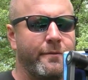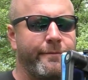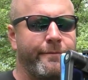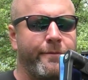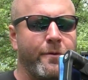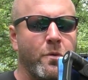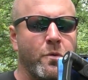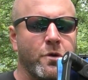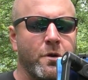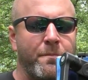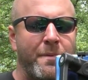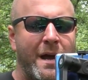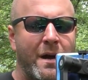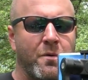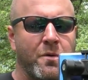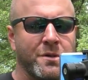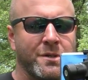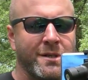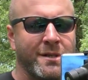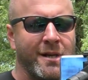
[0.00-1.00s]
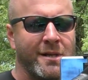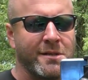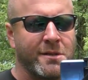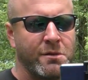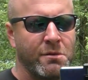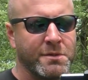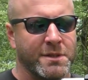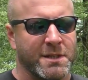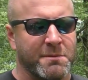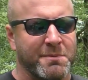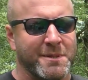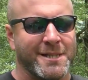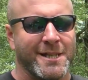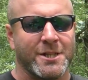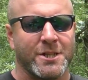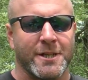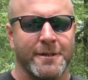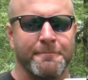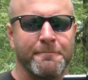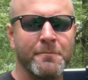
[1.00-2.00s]
forward or backwards, it does lose its
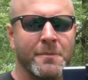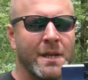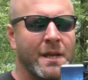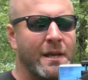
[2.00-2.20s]
position.